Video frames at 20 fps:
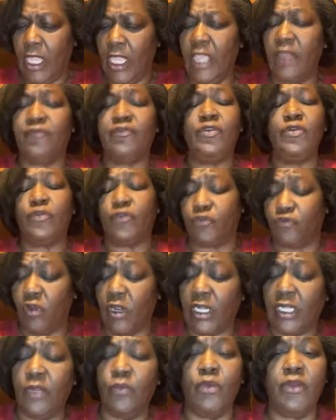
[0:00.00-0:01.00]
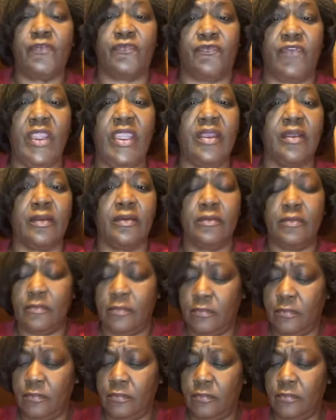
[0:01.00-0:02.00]
If you're struggling with fear,
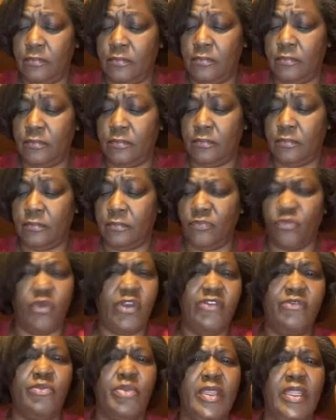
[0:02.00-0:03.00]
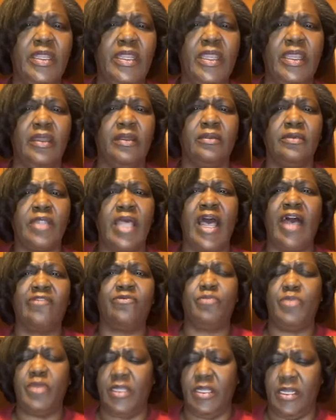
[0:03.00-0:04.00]
we've been there.
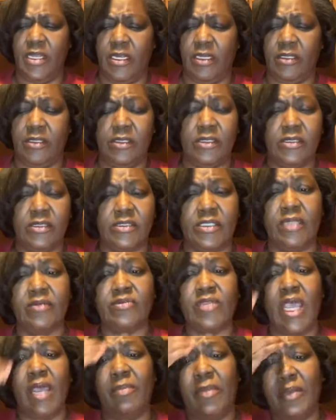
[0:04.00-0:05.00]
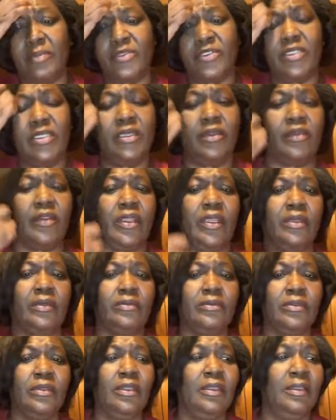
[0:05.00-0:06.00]
I've been there. Sometimes I'm still there.